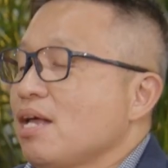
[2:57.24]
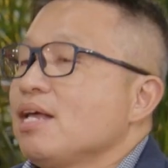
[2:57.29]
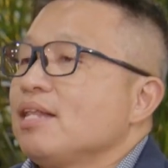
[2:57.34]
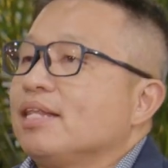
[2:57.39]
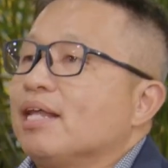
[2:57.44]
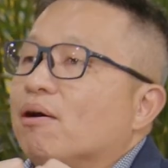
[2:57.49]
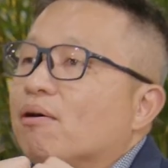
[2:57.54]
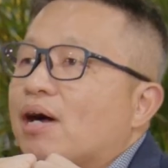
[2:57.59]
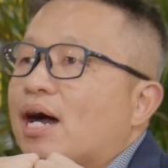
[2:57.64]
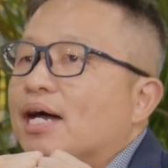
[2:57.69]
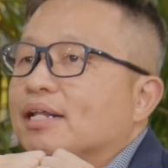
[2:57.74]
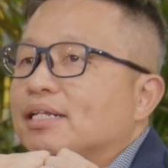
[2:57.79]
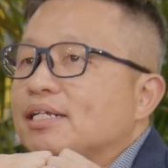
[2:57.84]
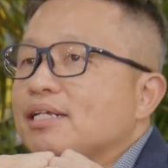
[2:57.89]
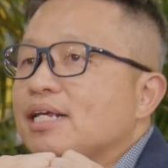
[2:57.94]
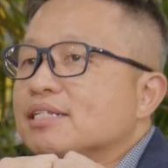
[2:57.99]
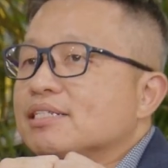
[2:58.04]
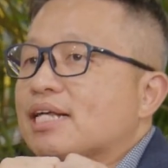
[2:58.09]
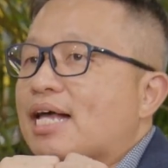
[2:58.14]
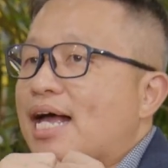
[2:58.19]
Now, I
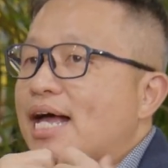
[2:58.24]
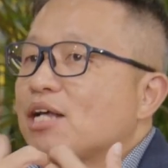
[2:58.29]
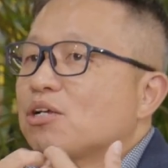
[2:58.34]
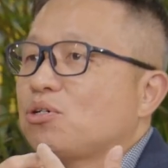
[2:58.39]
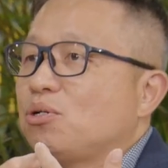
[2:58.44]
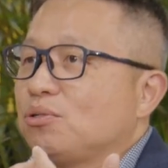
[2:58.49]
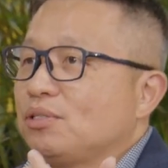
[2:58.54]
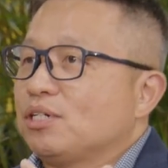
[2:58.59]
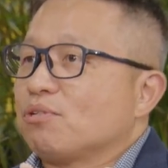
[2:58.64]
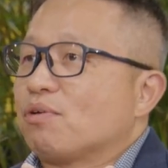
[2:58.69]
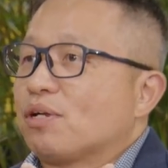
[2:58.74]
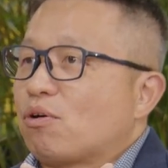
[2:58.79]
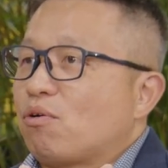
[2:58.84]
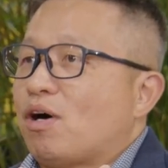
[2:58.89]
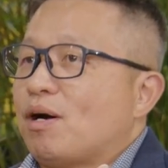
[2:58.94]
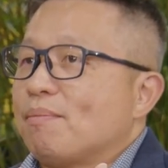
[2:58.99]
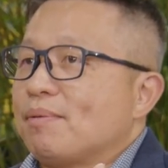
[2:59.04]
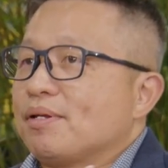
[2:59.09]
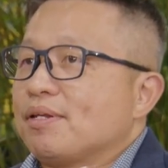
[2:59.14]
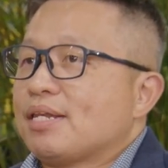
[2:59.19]
think it's a hard-coded
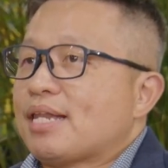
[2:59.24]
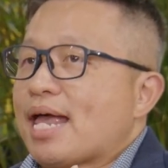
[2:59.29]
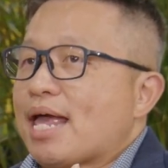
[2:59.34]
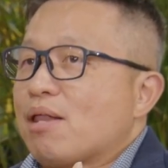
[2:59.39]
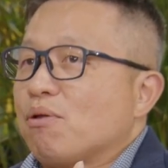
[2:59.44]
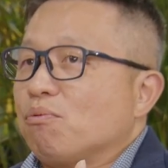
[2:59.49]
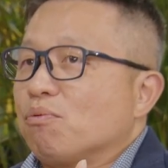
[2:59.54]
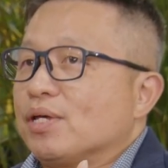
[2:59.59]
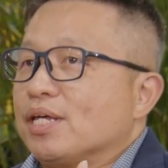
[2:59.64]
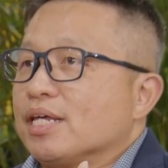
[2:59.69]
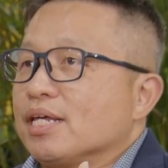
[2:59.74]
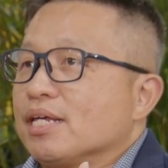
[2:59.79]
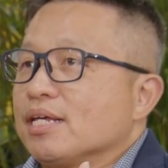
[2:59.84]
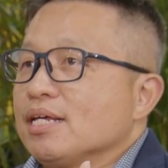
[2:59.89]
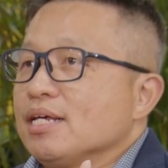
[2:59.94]
requirement that we